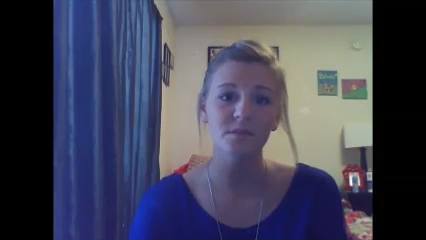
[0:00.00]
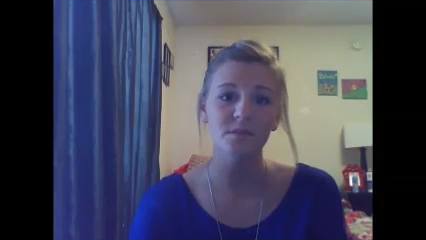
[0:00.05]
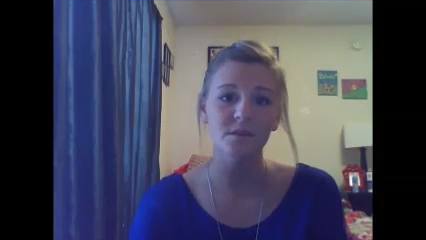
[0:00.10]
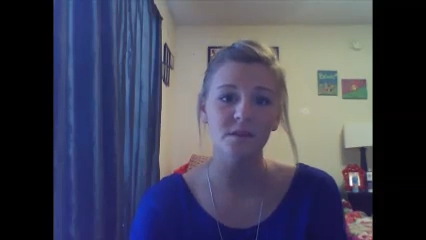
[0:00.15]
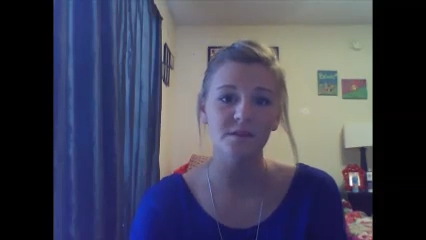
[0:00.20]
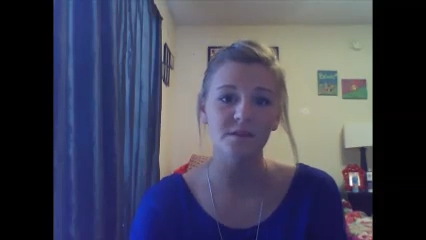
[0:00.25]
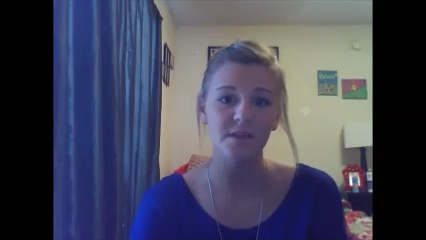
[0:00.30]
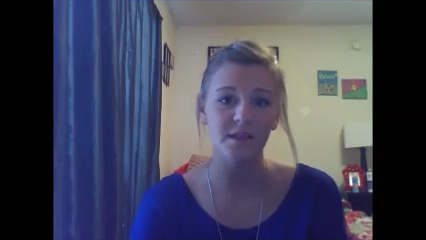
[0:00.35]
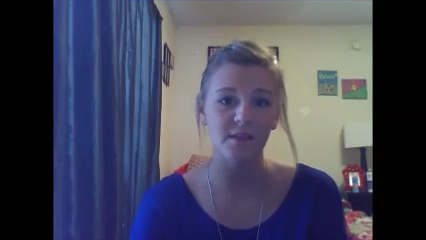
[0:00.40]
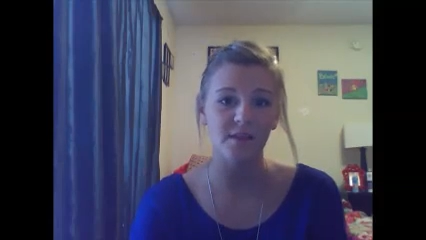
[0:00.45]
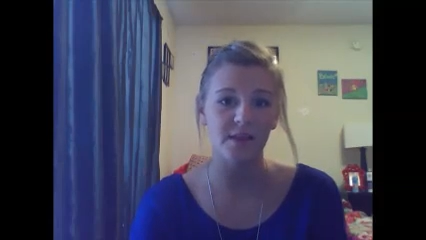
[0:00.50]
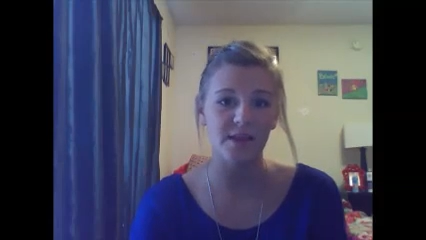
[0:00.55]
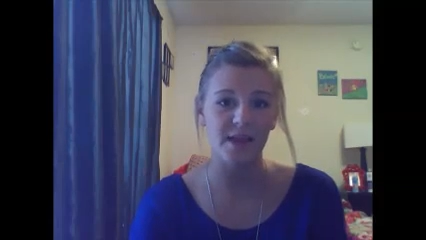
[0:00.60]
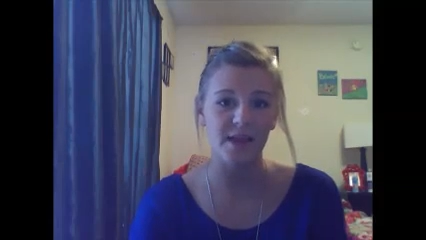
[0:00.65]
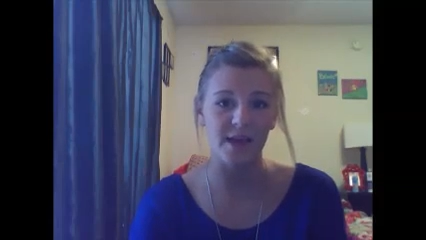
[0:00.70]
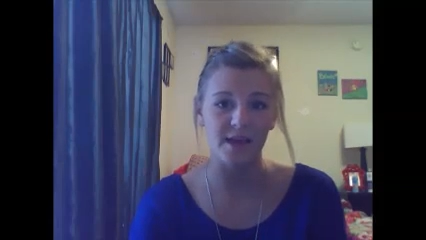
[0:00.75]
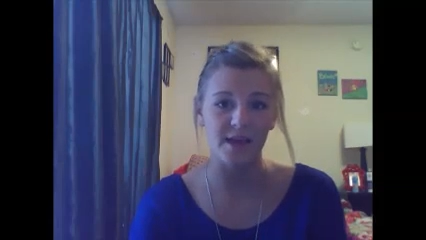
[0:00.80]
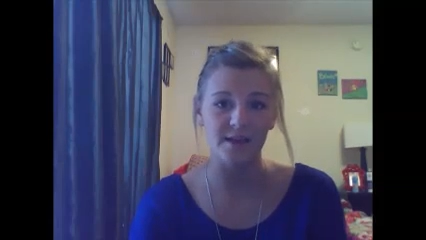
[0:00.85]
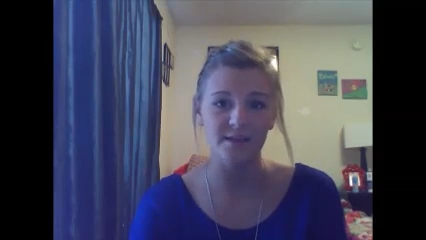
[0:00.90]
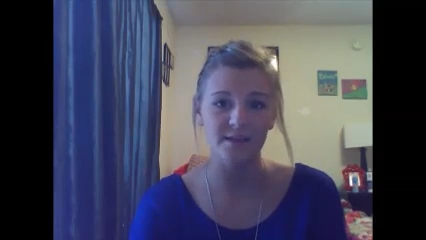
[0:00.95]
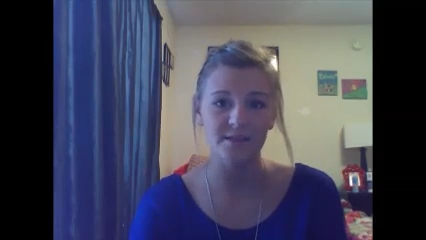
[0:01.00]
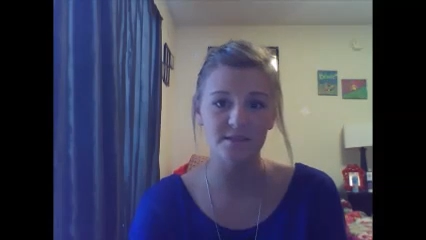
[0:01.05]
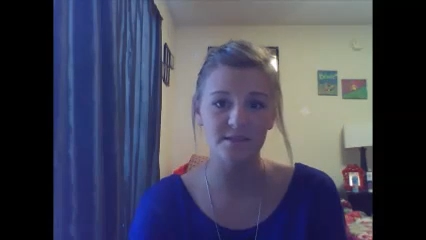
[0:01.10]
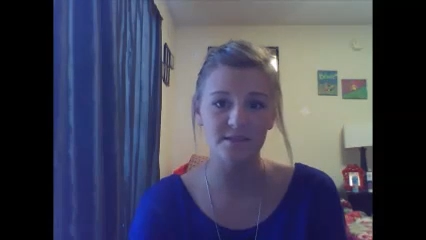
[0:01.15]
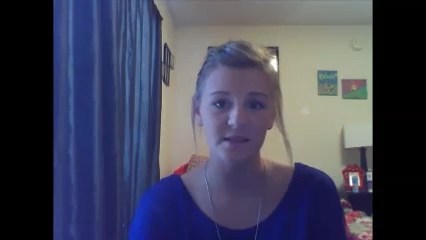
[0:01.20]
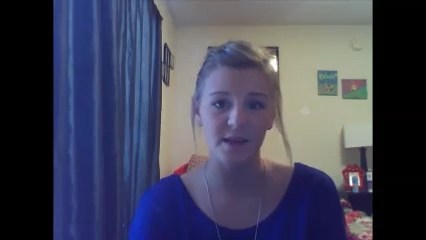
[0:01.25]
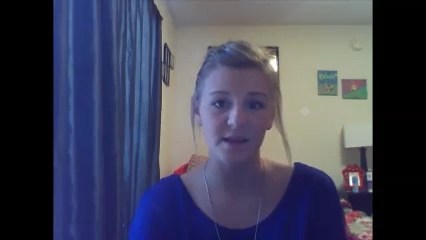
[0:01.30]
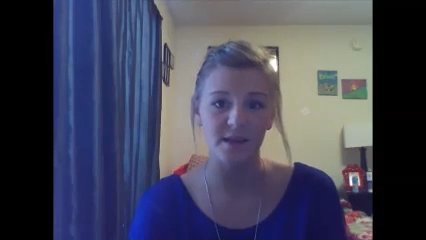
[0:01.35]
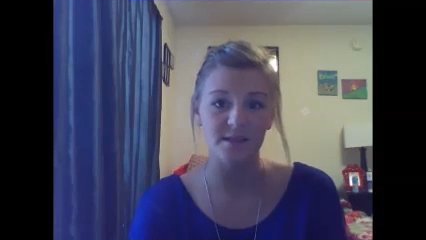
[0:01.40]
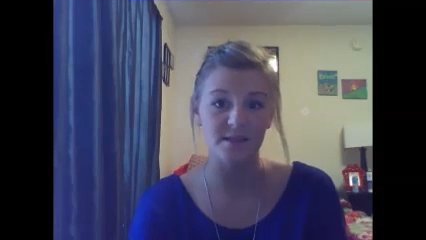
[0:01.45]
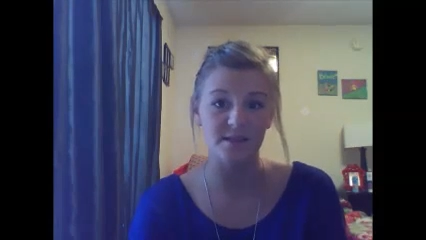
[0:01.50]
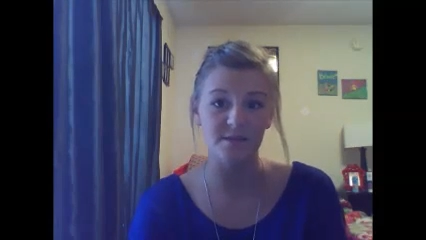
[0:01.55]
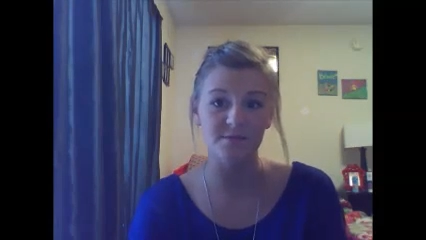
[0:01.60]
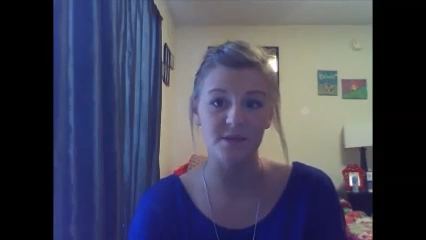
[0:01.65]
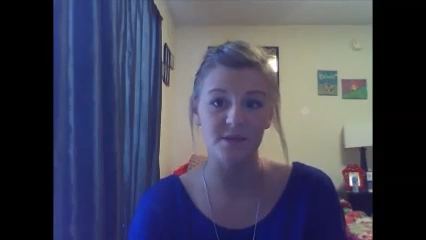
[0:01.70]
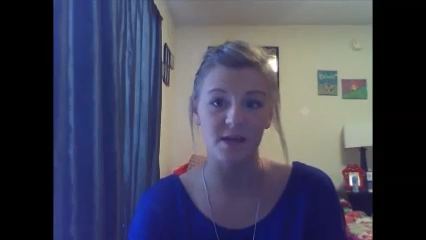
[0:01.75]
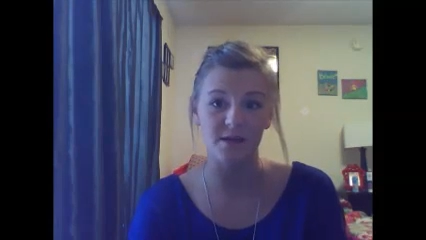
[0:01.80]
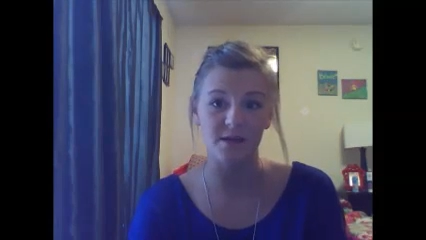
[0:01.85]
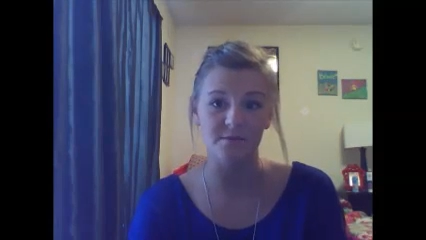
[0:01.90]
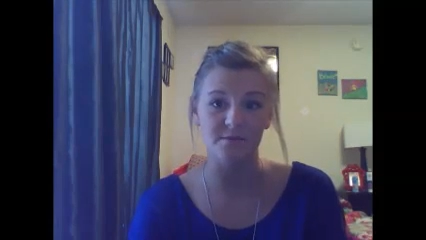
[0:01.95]
They lay eggs,
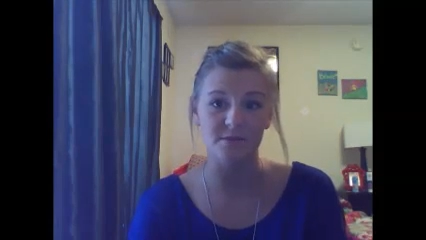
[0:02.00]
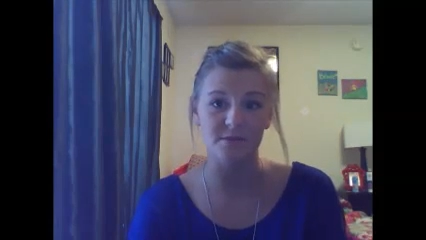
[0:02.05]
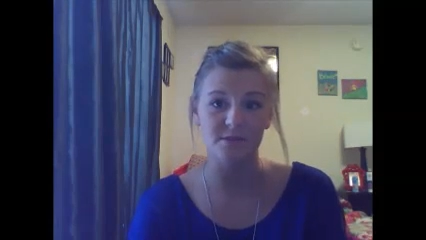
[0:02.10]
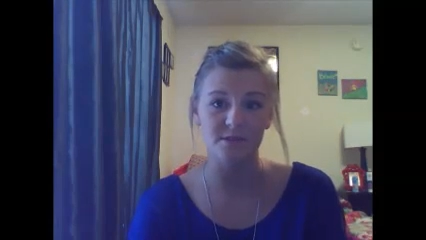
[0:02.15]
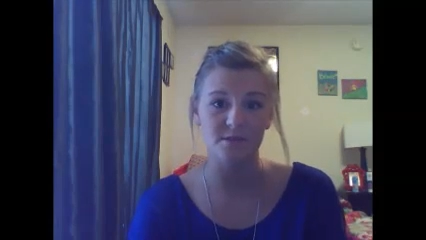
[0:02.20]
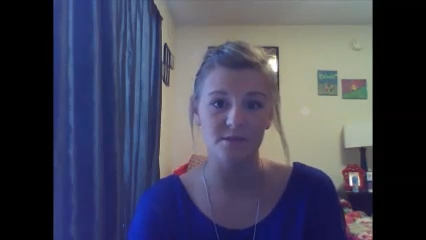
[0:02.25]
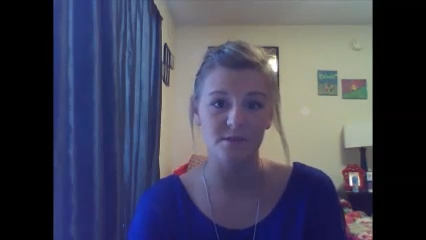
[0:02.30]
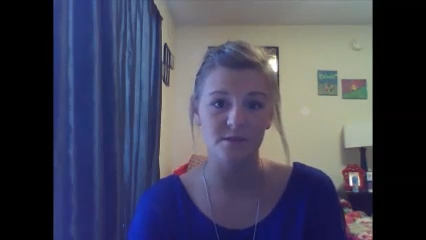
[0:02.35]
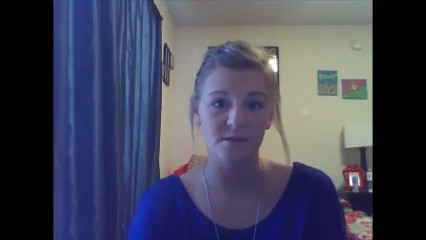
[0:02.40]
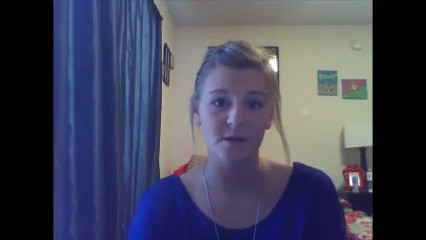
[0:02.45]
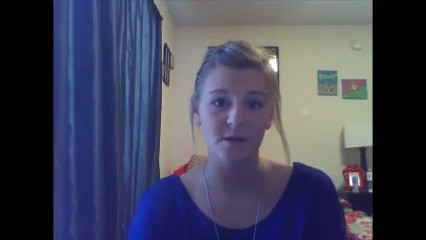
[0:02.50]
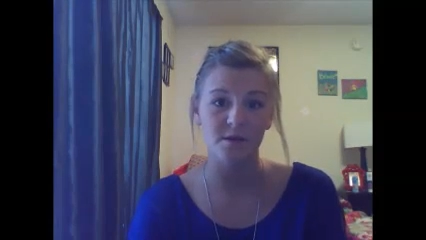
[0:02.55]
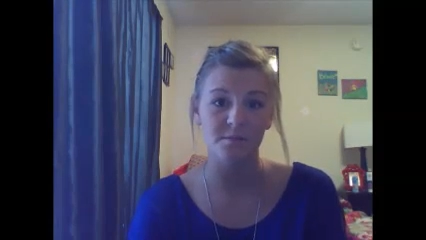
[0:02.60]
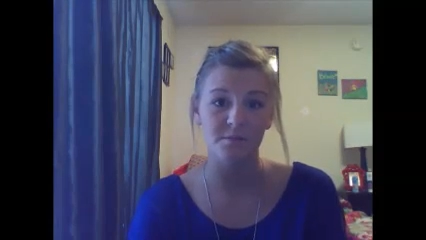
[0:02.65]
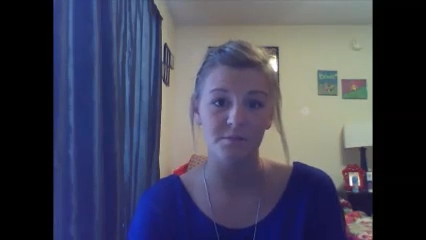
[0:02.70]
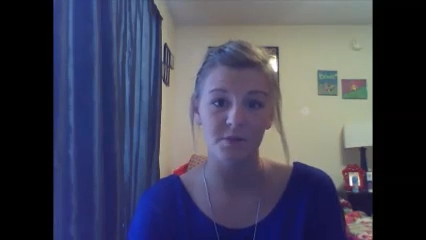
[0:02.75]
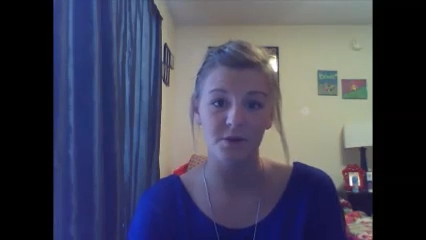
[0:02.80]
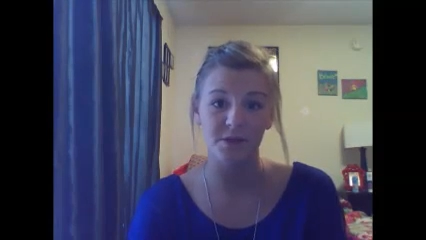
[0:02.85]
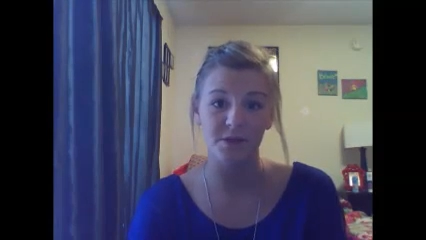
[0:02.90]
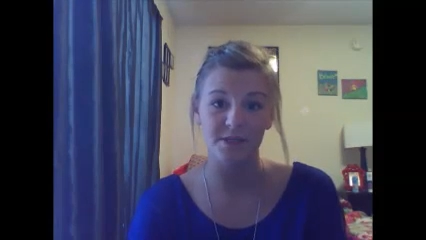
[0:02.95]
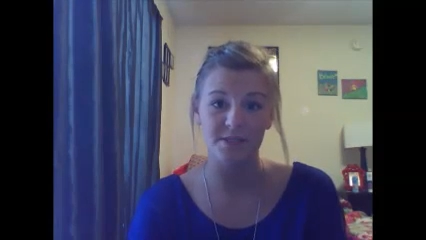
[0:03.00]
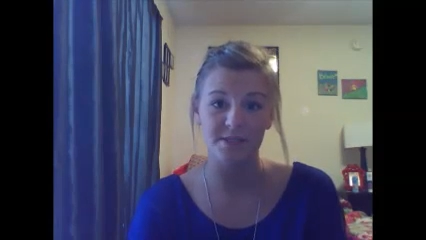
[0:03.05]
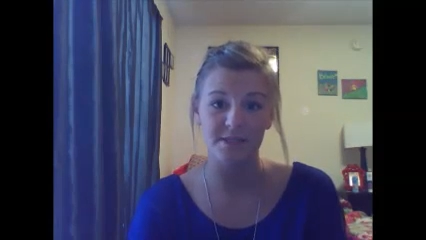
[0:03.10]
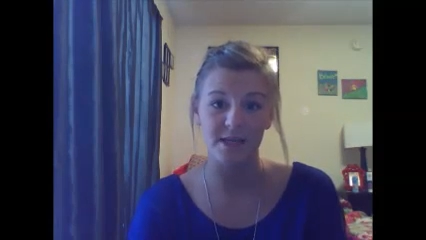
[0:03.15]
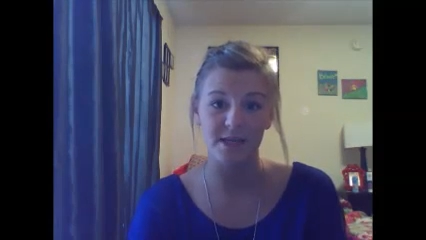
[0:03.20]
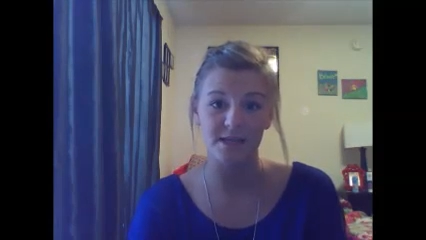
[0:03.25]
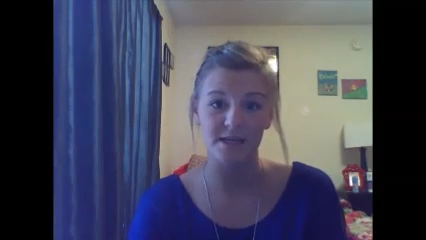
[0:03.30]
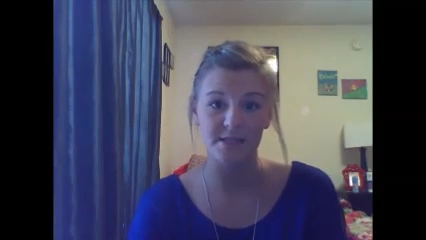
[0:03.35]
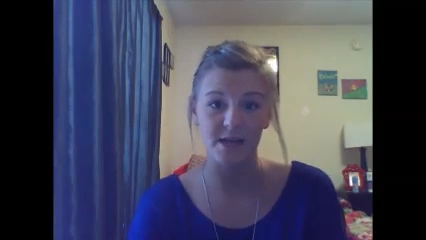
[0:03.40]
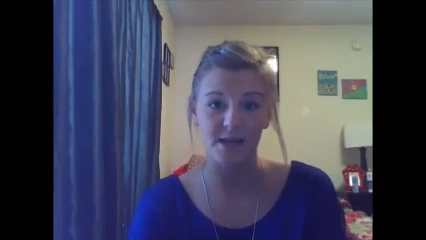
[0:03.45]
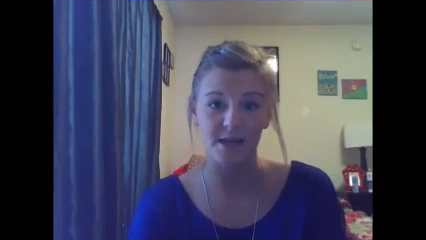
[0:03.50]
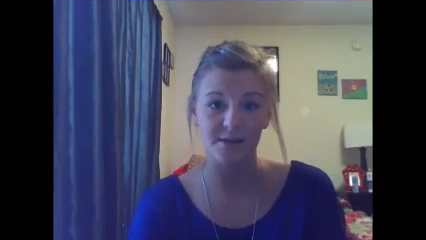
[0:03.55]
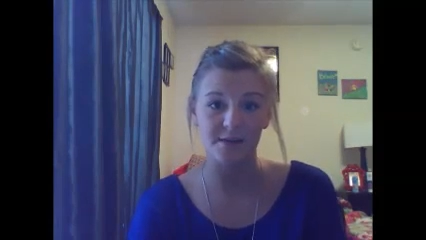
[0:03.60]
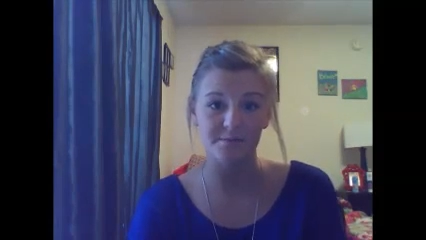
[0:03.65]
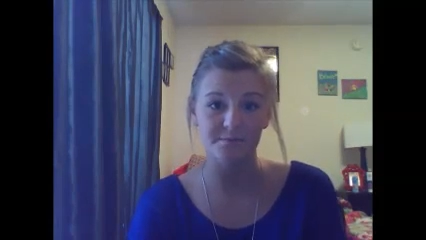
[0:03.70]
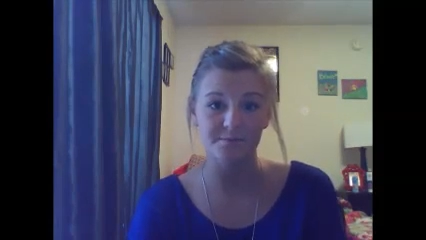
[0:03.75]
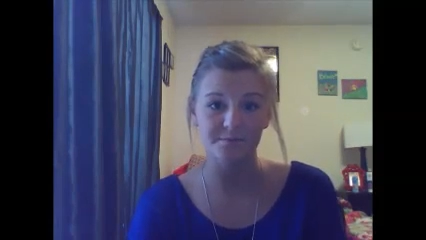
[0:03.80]
sometimes millions at a time,